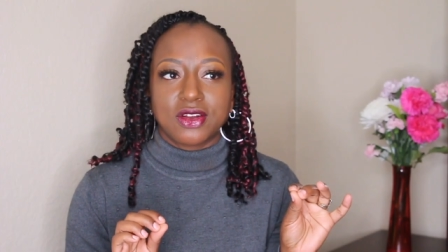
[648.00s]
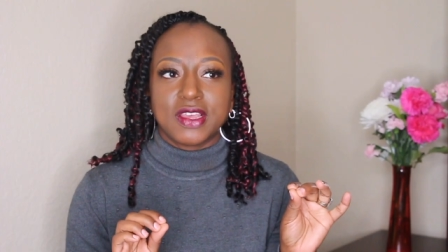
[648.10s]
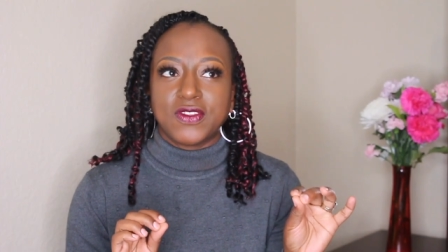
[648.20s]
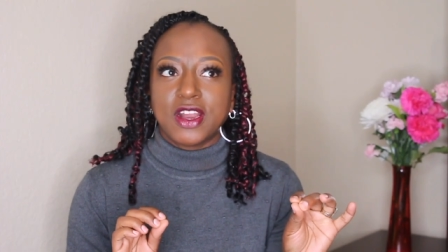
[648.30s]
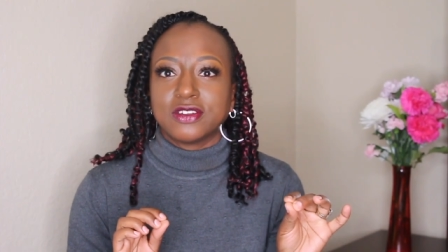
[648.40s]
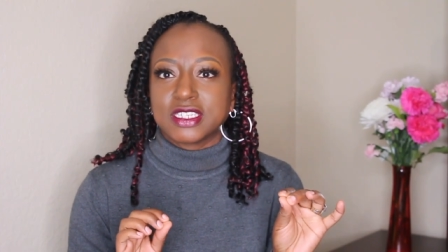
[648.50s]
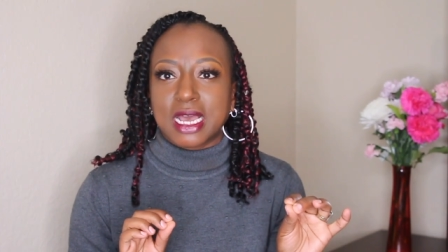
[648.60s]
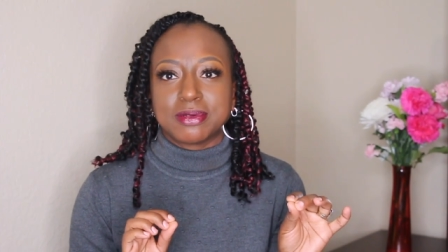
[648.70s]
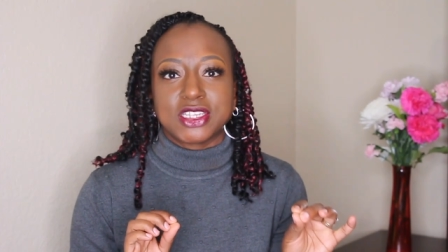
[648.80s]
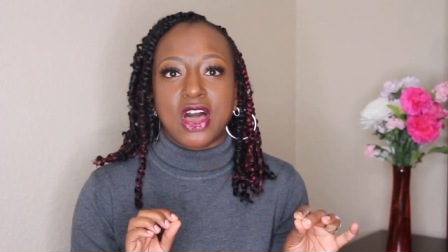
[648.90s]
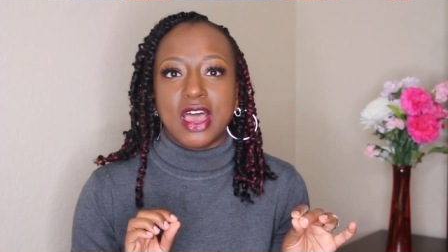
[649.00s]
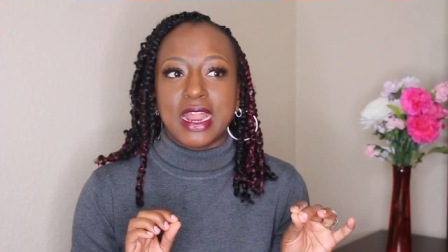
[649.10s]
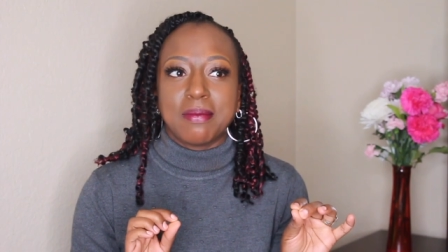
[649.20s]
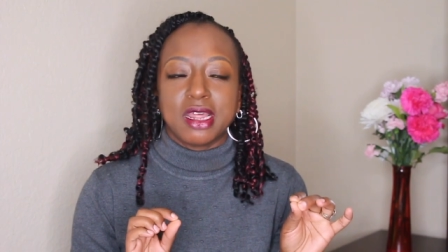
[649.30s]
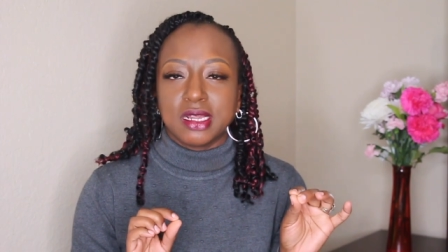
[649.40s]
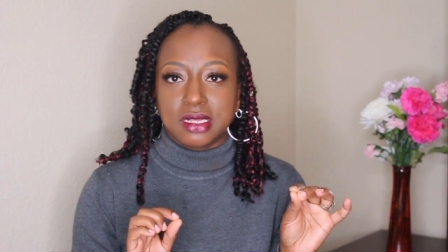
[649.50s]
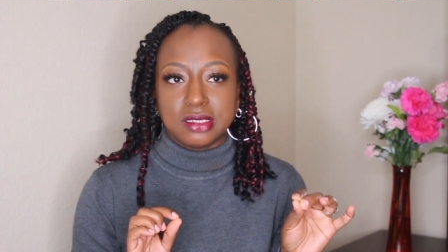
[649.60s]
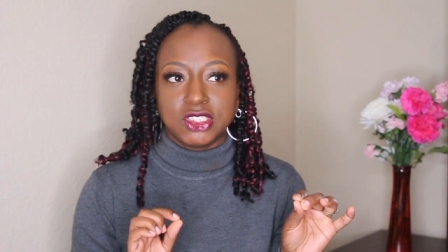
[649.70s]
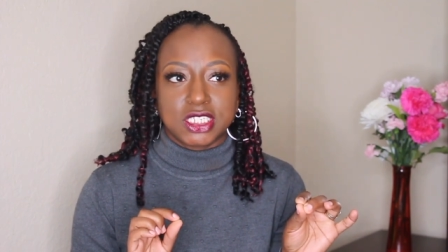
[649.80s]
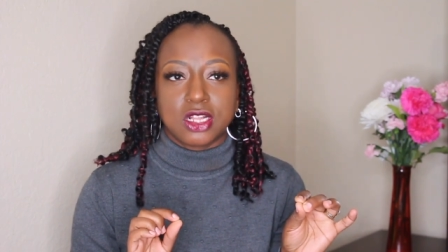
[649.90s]
if they don't stop sawing, I'm gonna
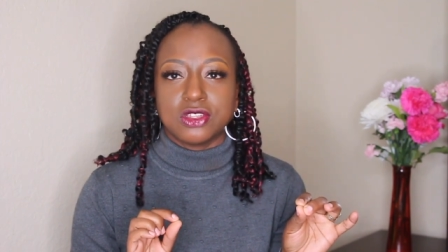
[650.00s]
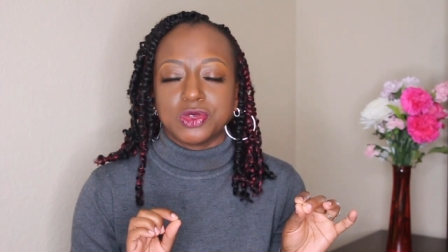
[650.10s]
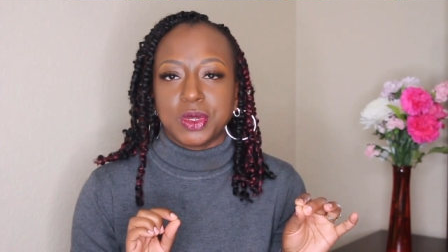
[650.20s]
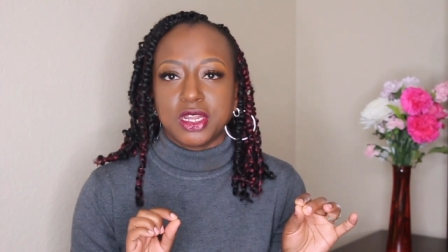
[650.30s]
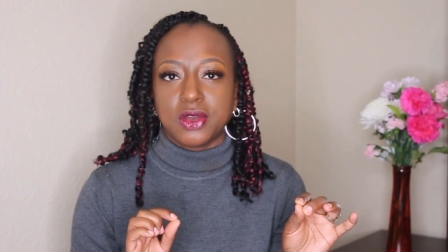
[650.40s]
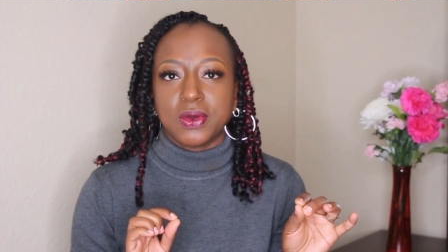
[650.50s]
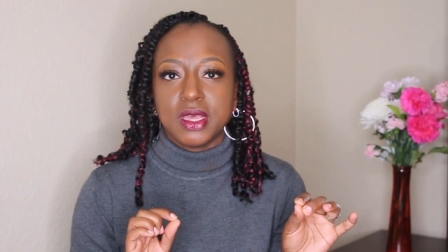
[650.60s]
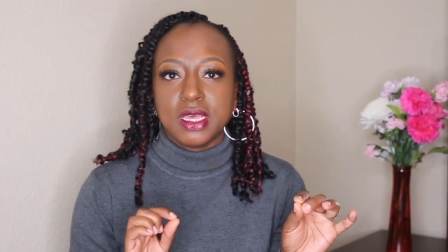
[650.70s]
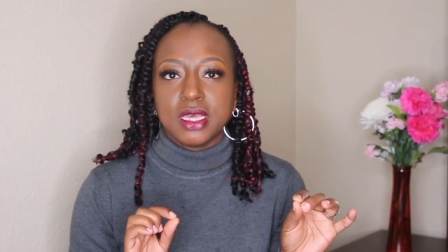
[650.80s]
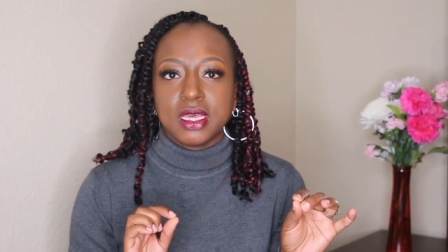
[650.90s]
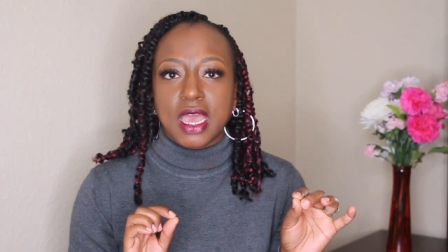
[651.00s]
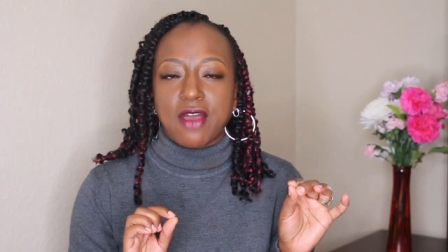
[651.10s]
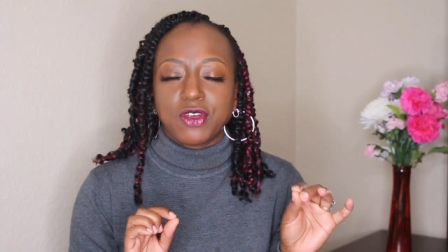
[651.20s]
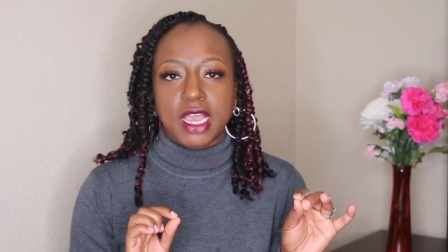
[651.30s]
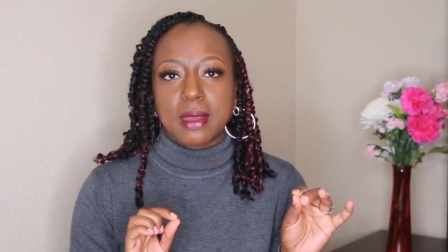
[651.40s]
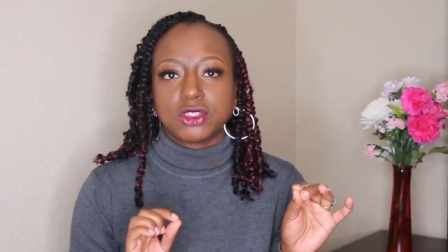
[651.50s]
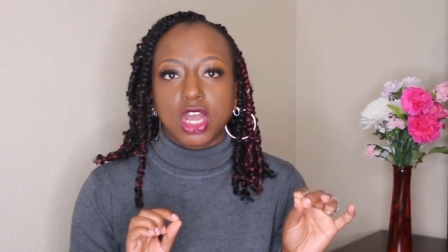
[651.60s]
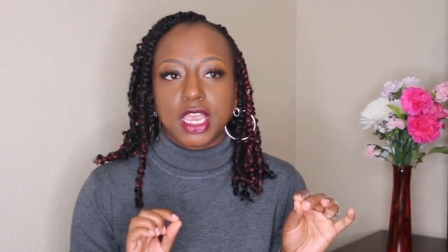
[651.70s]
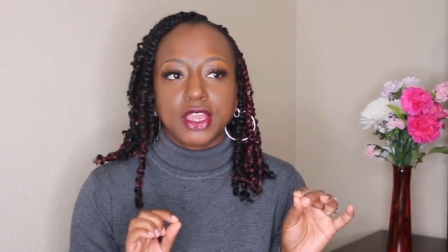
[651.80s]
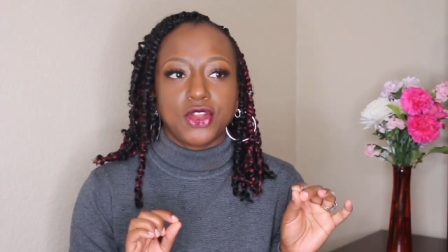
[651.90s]
just close the window. I feel like I'm
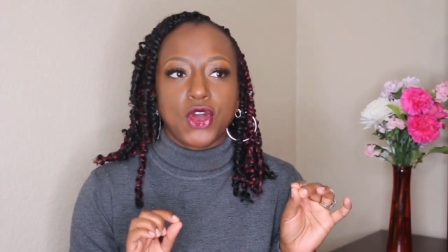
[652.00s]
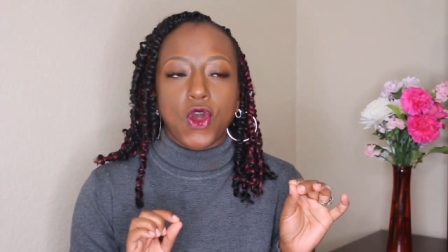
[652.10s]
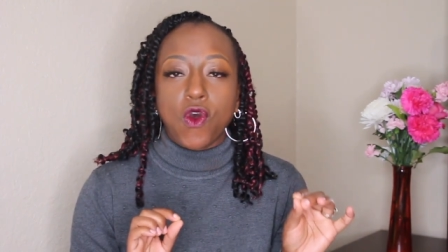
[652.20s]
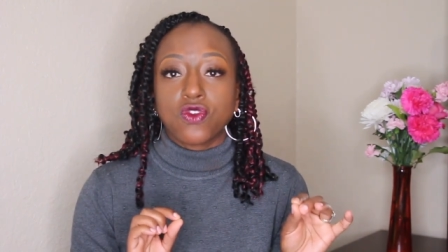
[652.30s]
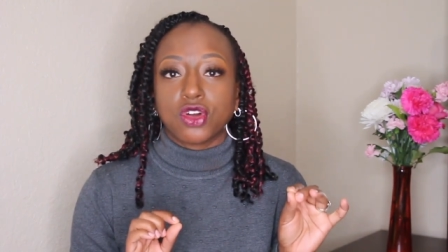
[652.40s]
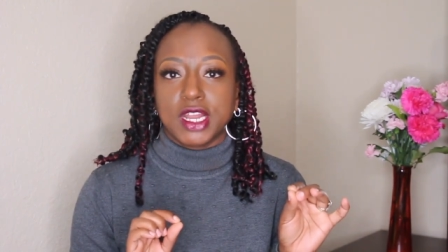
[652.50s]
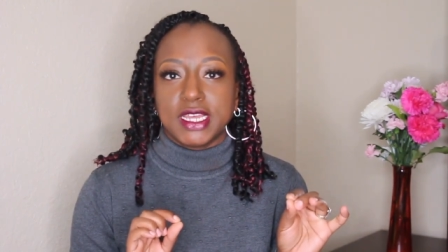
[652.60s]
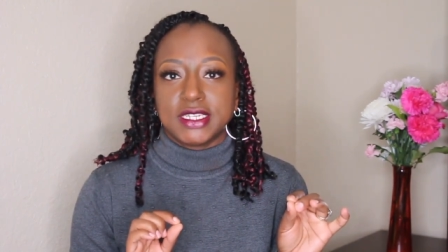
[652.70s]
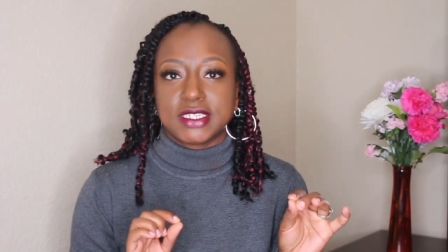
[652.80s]
talking over it.